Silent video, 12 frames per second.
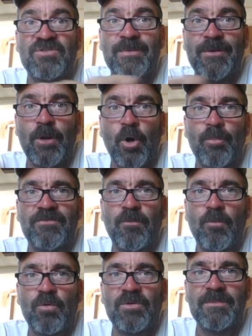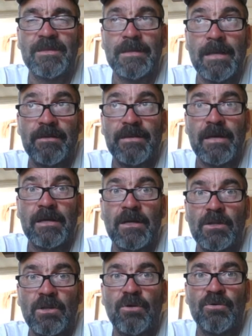have been opened for them that now they got to
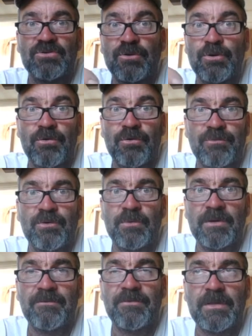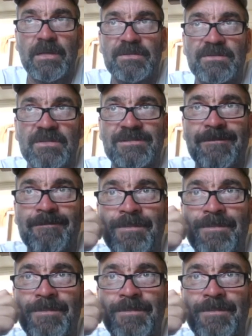close or go through, whatever the case is.